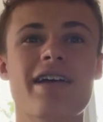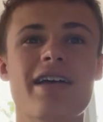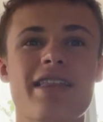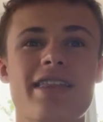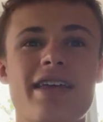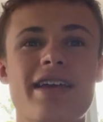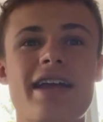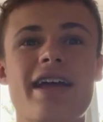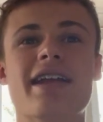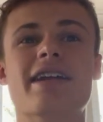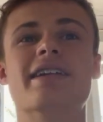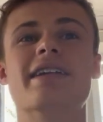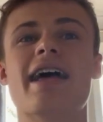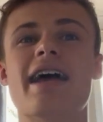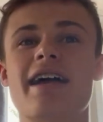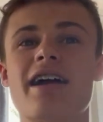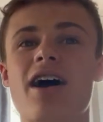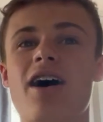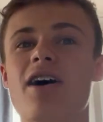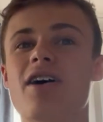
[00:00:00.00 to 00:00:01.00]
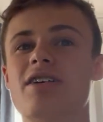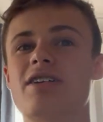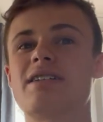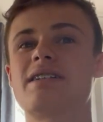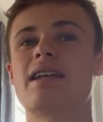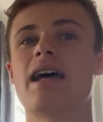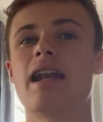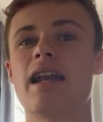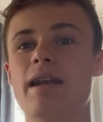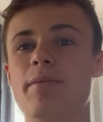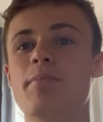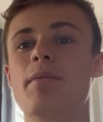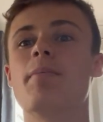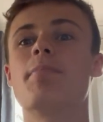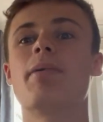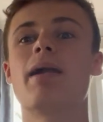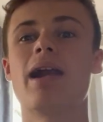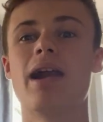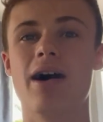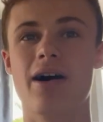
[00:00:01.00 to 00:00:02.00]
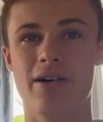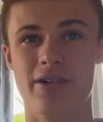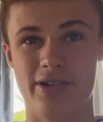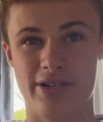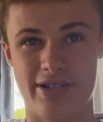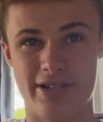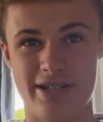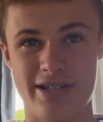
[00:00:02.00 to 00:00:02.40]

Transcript: the Neckarsulm plant.